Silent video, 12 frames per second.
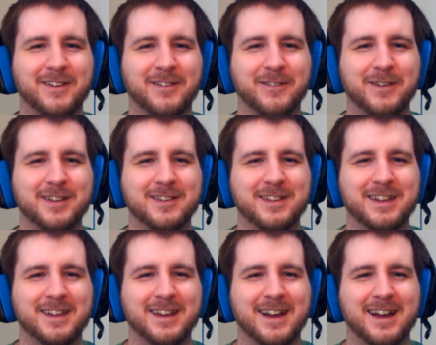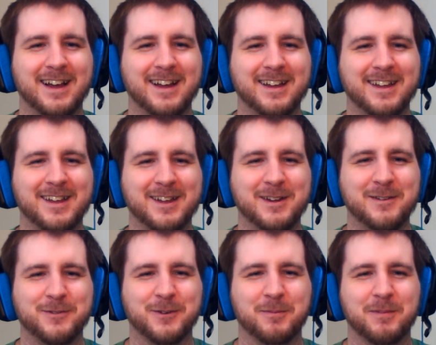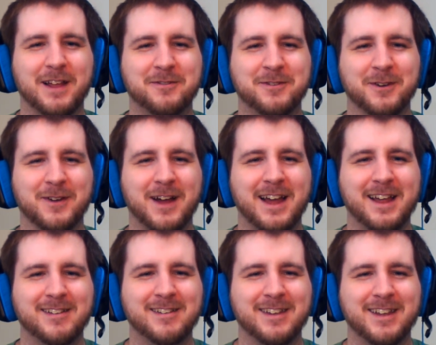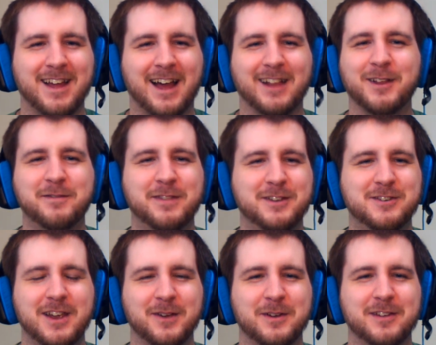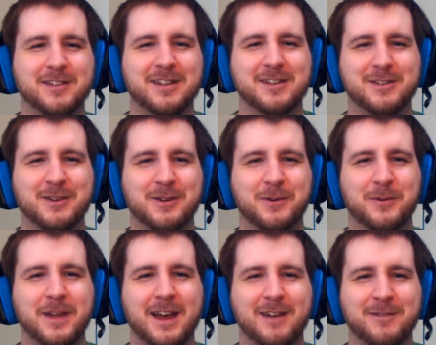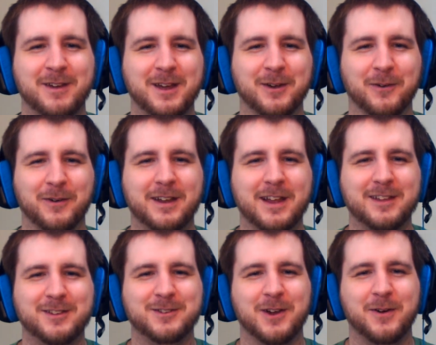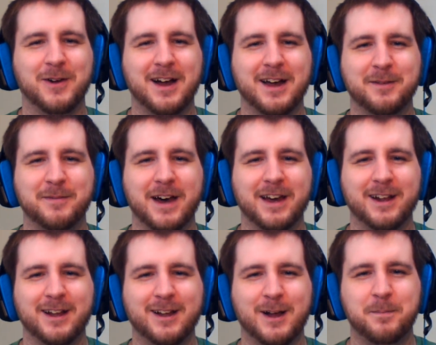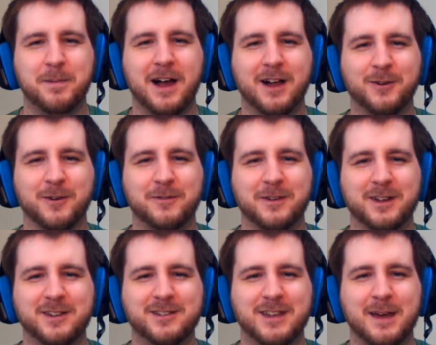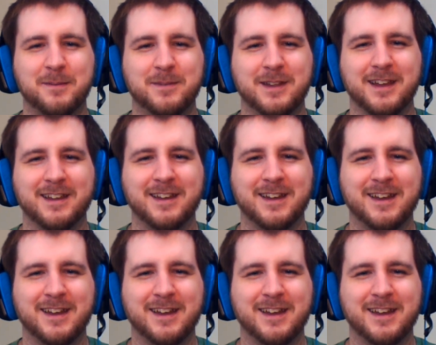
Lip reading: We see, from left to right. I love the cherries in, too. We have Redestro, Hanabata, Apocrypha, Skeptic,